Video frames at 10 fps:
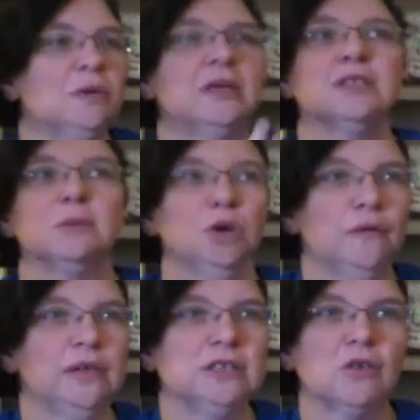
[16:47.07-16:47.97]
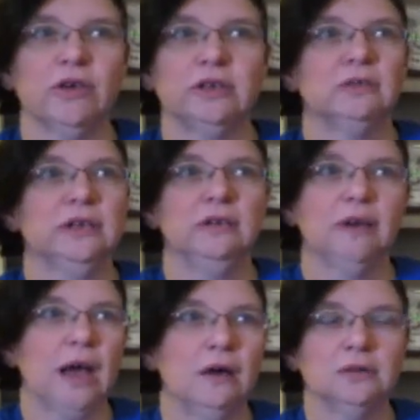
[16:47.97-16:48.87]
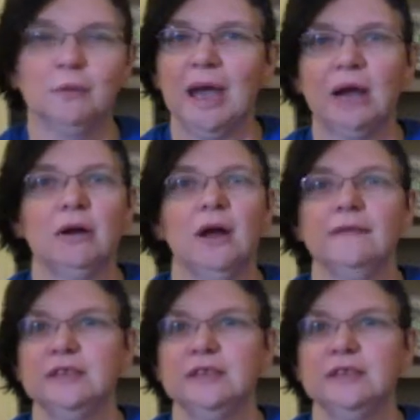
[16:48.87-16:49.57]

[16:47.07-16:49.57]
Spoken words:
because the movie is going to leave out the background,